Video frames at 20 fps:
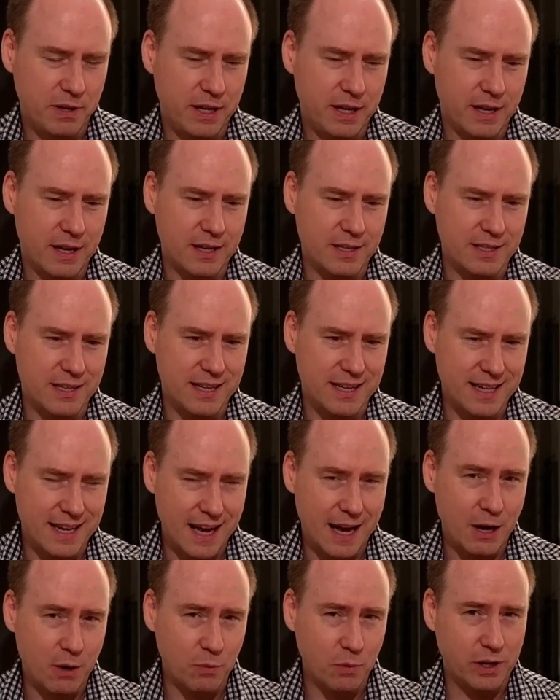because
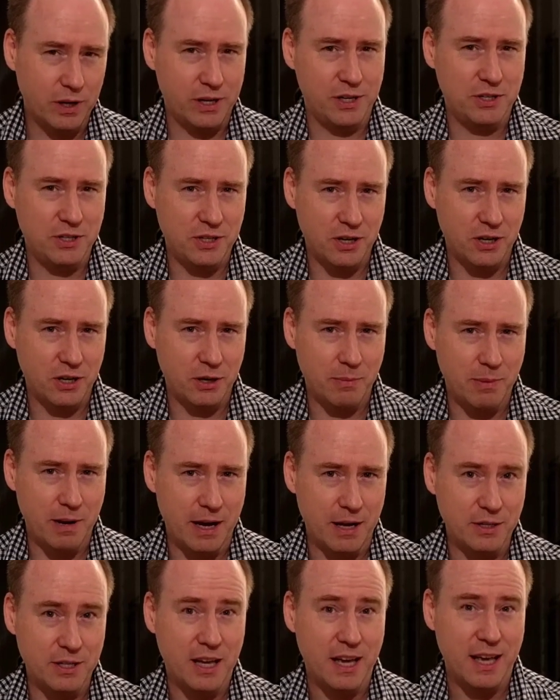now we're going to talk
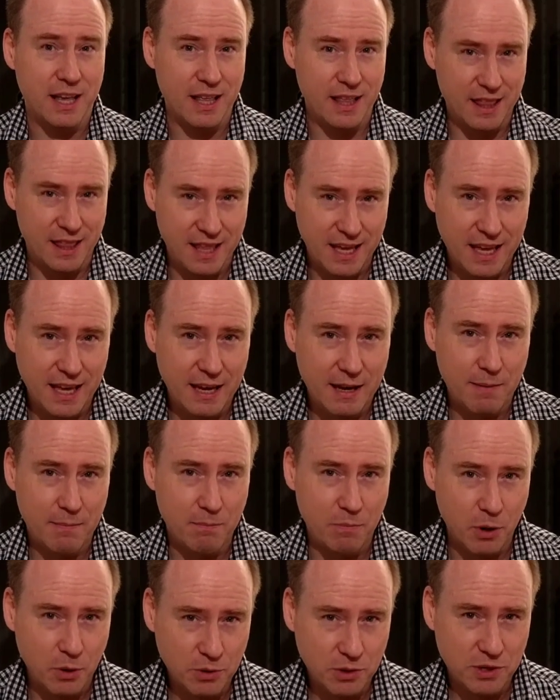about the
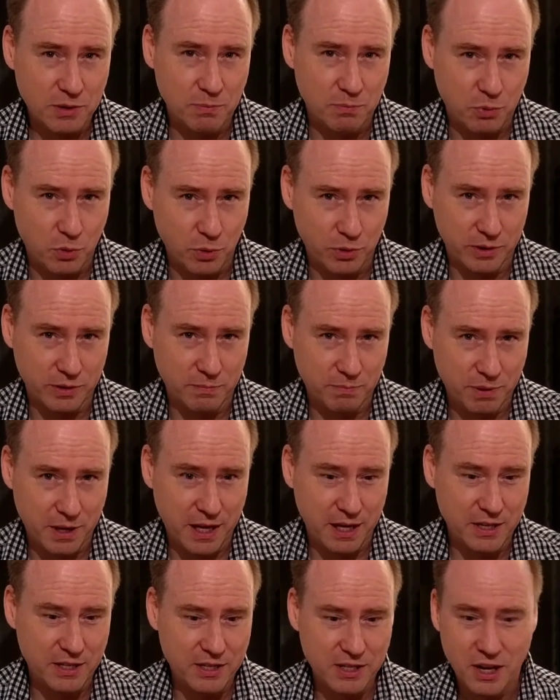most important
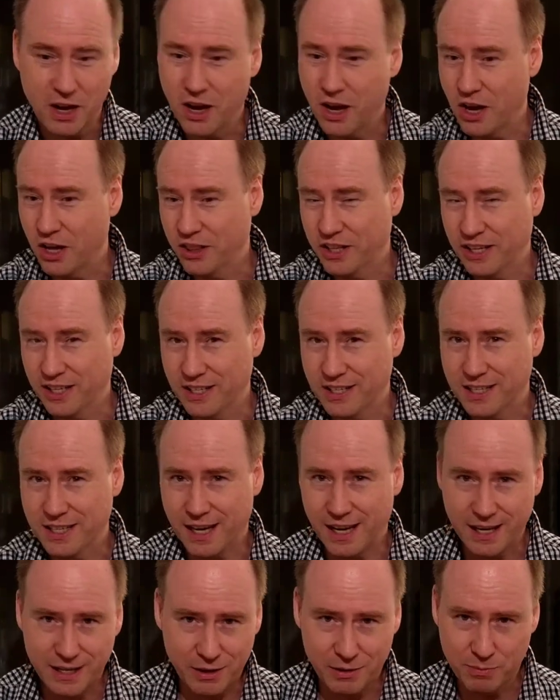piece on the
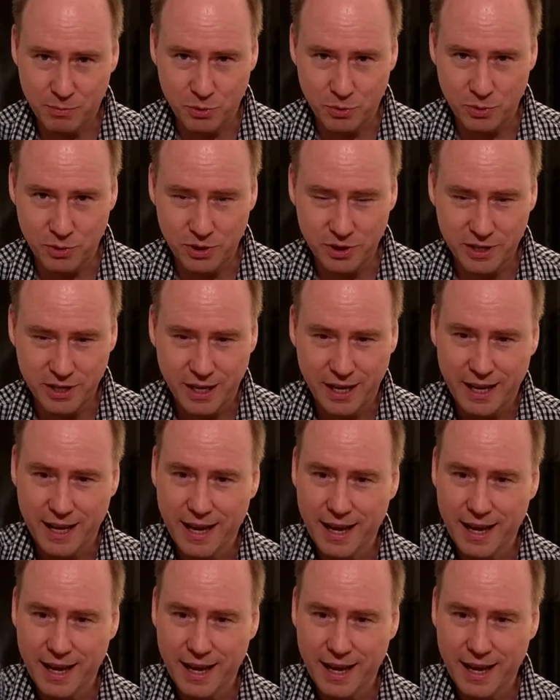entire board,